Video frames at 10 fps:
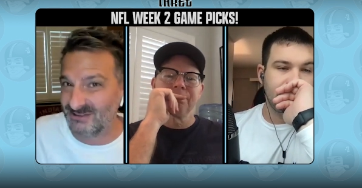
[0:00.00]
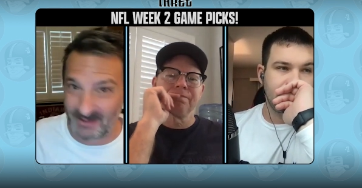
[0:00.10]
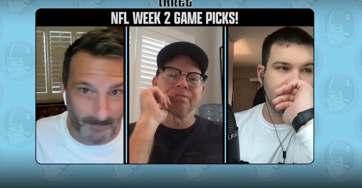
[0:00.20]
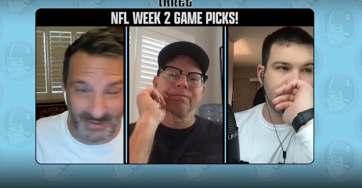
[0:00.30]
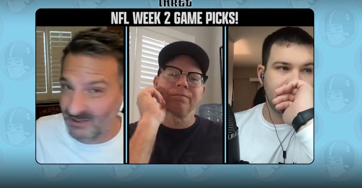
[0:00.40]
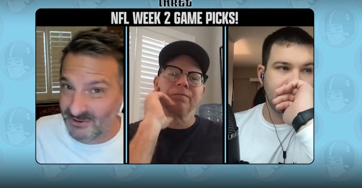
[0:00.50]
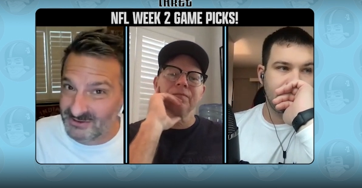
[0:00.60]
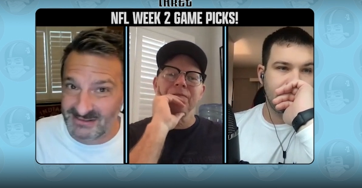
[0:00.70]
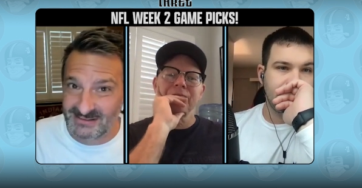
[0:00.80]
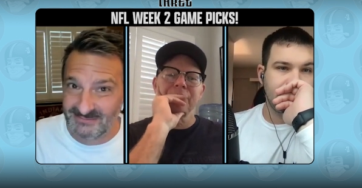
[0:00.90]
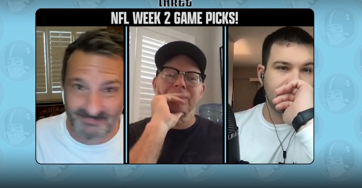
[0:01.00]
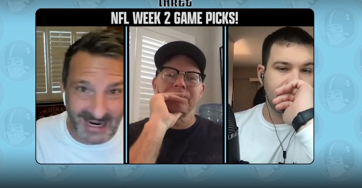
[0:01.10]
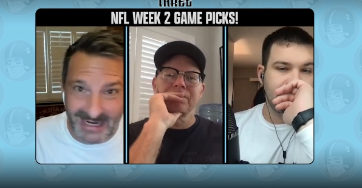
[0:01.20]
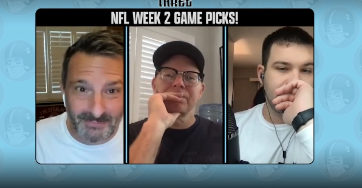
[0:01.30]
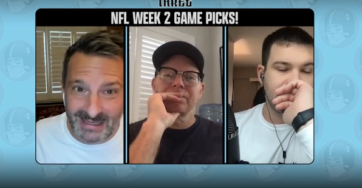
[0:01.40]
Speaker 1: The Bills?
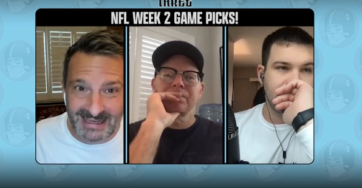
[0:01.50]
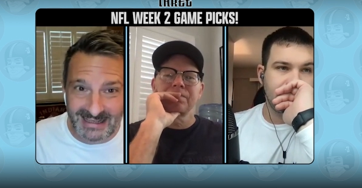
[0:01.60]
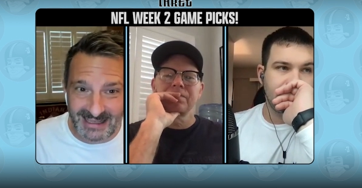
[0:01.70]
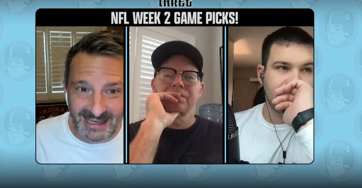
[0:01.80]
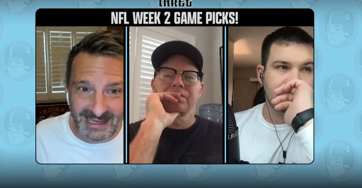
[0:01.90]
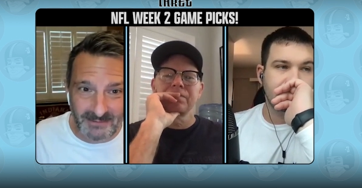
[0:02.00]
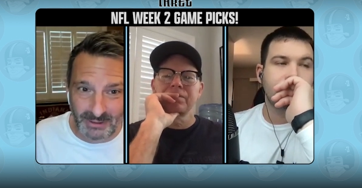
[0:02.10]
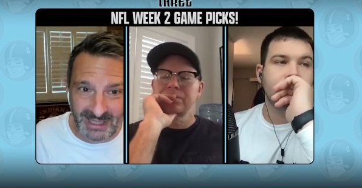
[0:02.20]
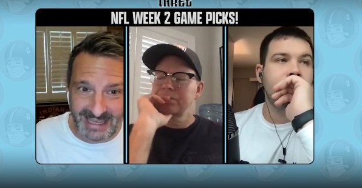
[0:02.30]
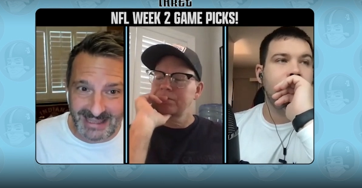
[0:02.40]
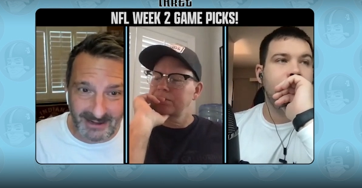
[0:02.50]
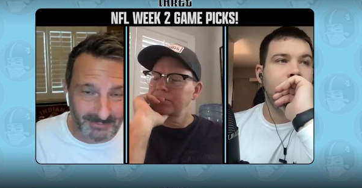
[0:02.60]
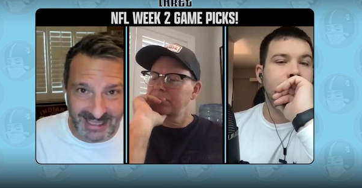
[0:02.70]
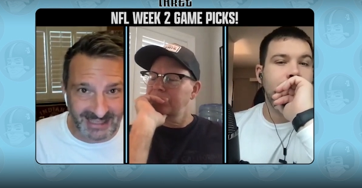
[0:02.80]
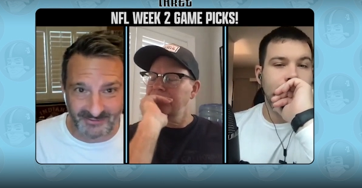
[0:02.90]
might be in the in play there, but
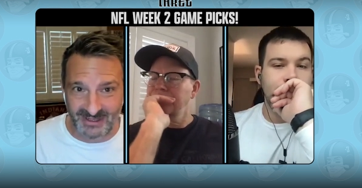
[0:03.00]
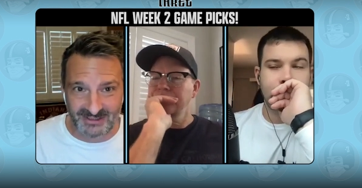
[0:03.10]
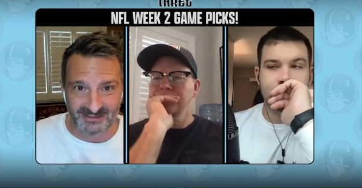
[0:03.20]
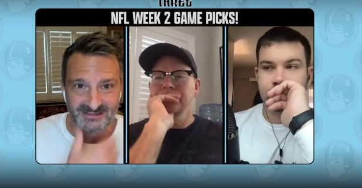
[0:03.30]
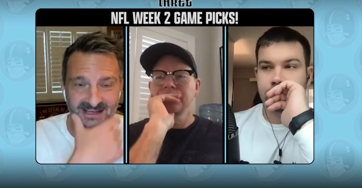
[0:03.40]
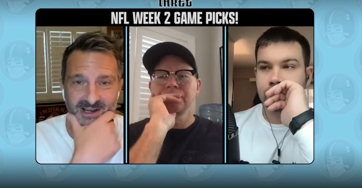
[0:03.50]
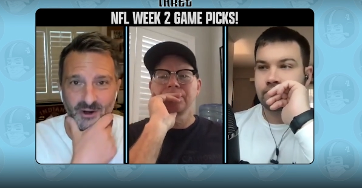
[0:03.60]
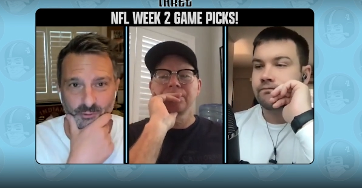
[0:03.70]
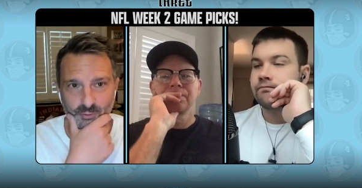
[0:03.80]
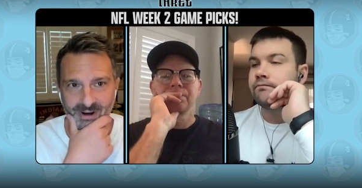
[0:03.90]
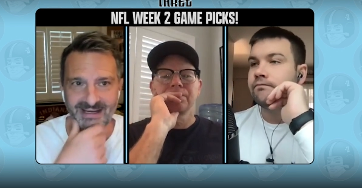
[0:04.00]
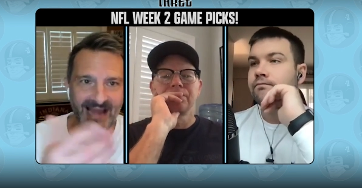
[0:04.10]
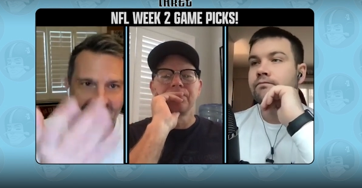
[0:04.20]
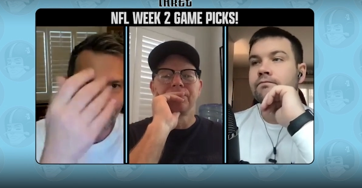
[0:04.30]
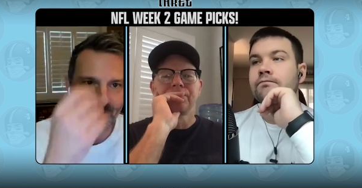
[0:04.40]
that division's rugged
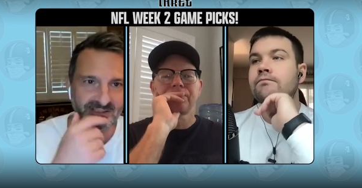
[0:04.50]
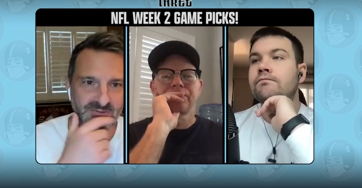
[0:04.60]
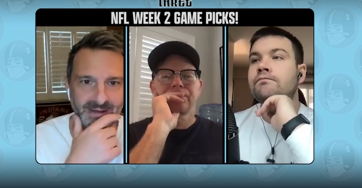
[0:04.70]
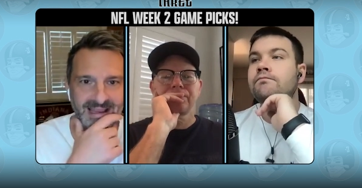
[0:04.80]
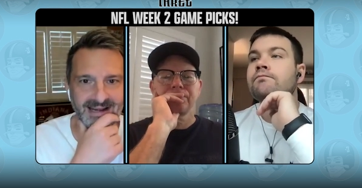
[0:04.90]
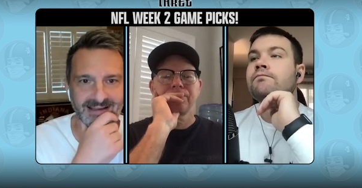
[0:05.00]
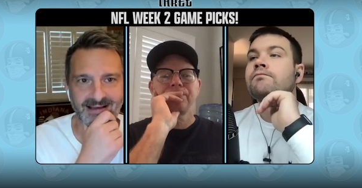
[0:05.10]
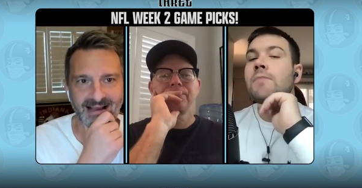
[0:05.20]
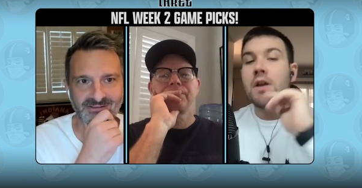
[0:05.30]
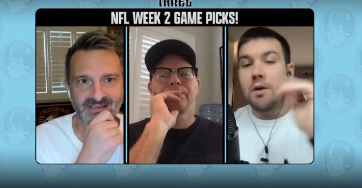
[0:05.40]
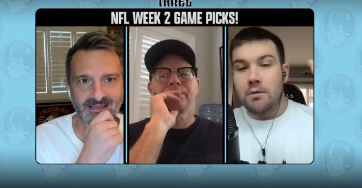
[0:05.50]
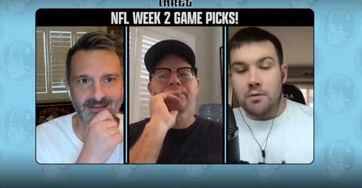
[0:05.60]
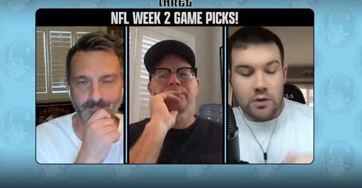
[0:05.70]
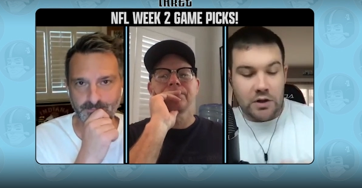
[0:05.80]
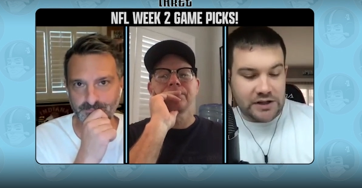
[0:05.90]
anyway. Spaghetti, how say you?
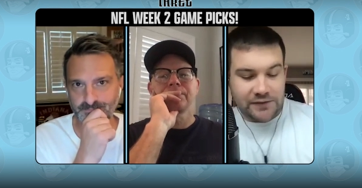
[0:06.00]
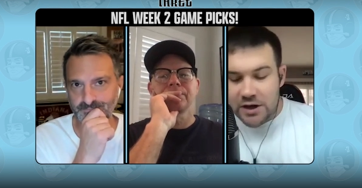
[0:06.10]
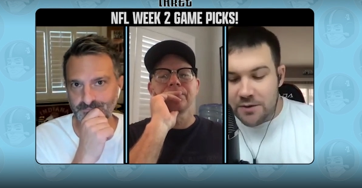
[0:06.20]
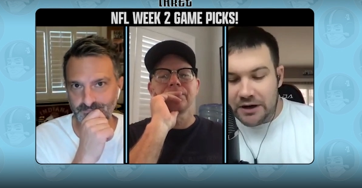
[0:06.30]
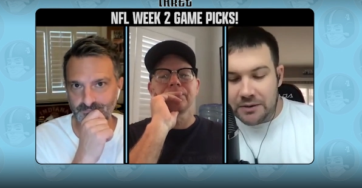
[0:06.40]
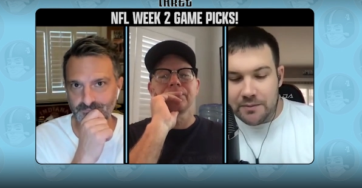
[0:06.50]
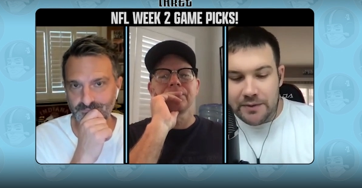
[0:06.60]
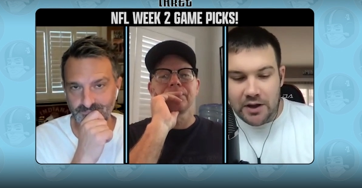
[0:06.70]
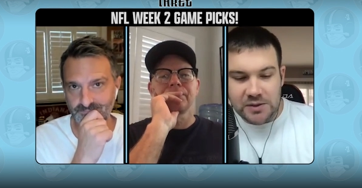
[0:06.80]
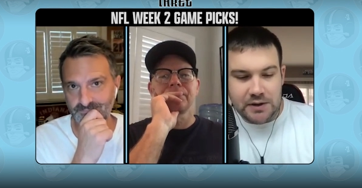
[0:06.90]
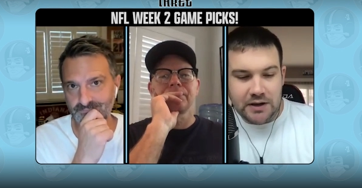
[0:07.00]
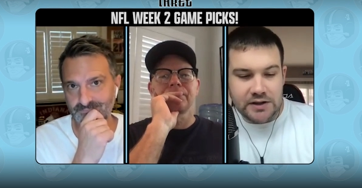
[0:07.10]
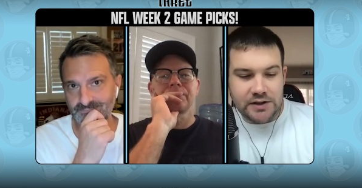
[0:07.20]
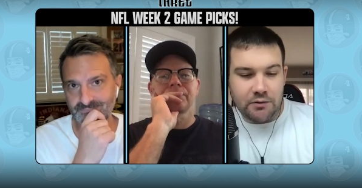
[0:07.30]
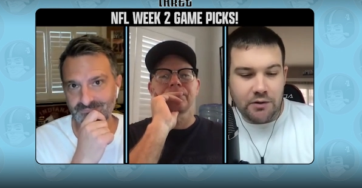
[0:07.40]
Speaker 2: Well, it's funny you bring up the Bills
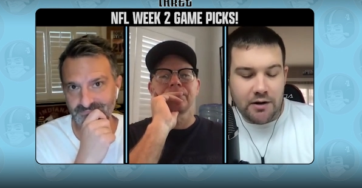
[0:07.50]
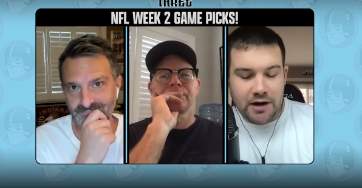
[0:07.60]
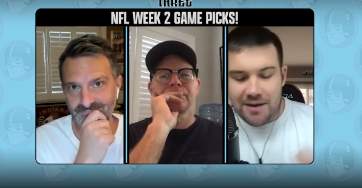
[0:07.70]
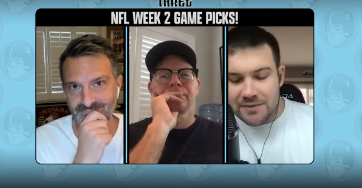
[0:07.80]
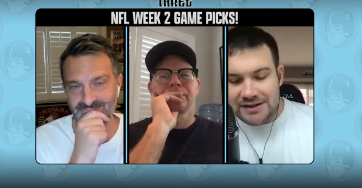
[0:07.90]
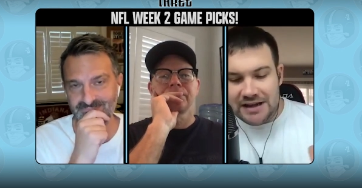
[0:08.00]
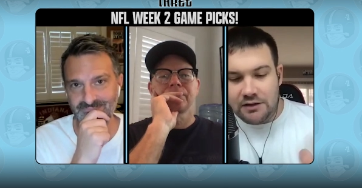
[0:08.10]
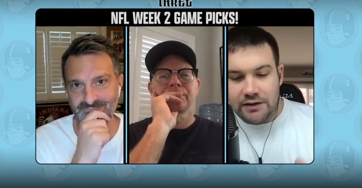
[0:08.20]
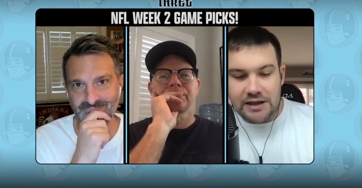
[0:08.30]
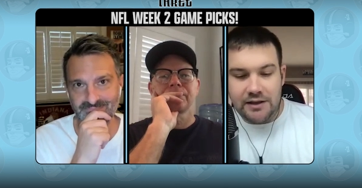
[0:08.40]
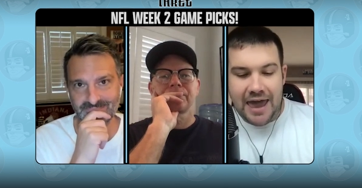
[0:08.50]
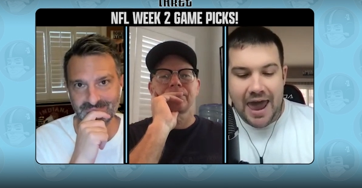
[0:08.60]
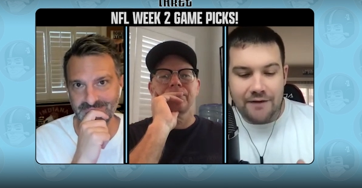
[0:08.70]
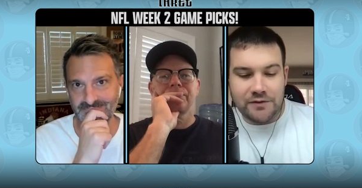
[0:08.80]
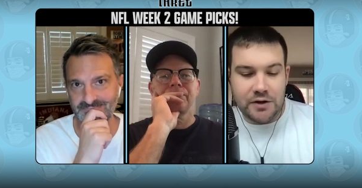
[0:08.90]
because the rhetoric I've been seeing lately
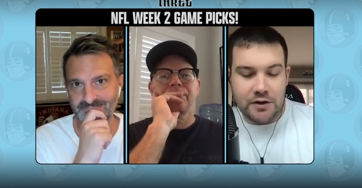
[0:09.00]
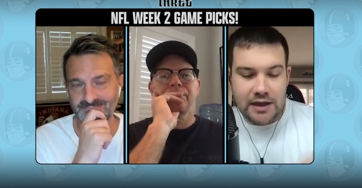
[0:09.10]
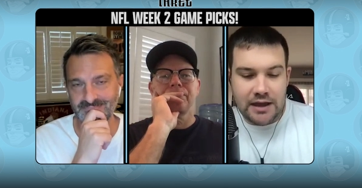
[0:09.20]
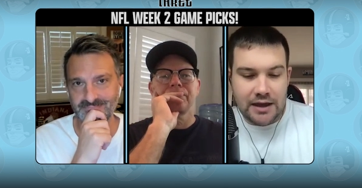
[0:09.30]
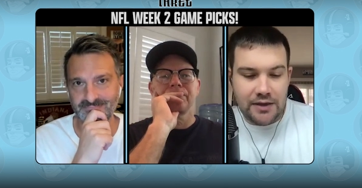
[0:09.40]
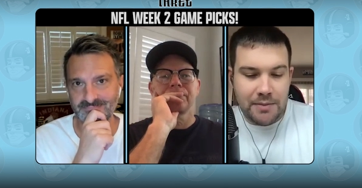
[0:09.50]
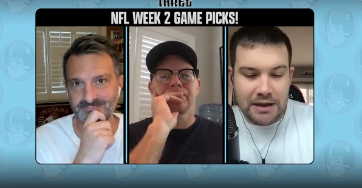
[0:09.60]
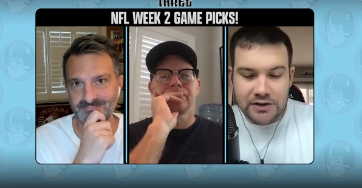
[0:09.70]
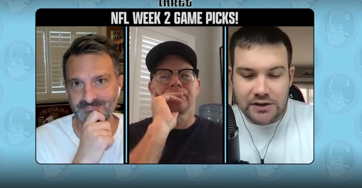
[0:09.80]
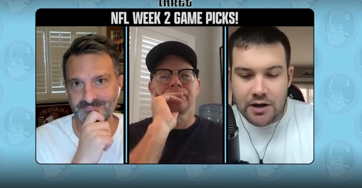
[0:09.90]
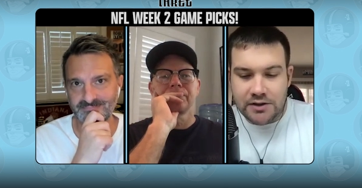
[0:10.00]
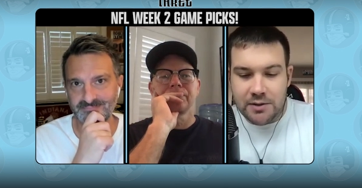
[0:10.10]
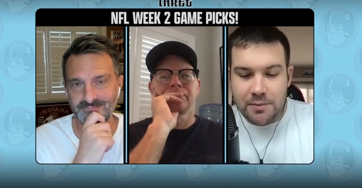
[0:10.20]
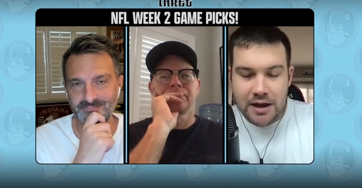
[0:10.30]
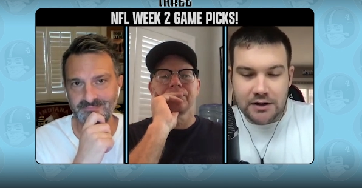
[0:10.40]
after the uh, the Bengals lost to
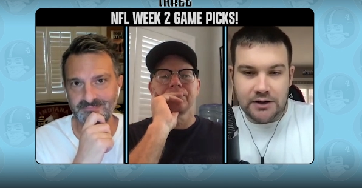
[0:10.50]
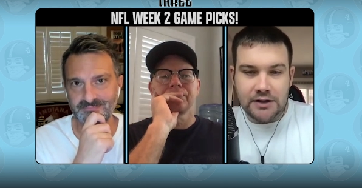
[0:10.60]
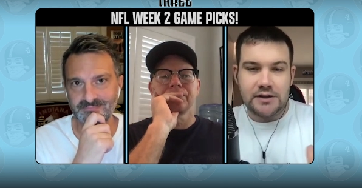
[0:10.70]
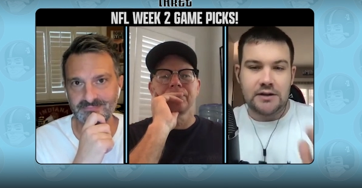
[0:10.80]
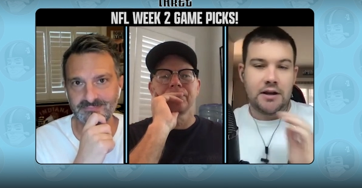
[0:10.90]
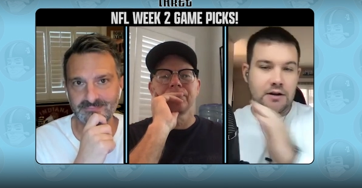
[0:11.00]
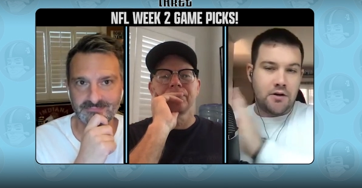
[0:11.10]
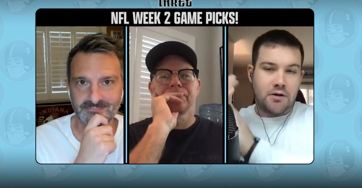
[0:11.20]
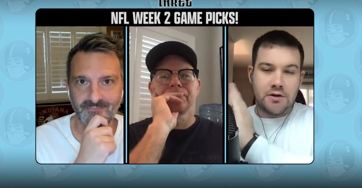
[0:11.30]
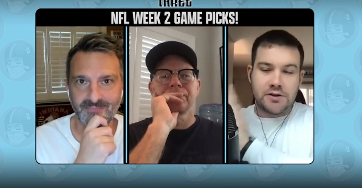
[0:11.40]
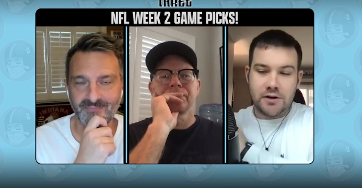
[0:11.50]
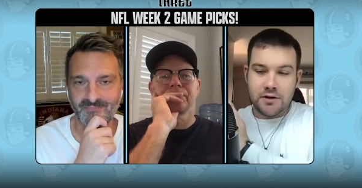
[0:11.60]
the Patriots, and, and kudos to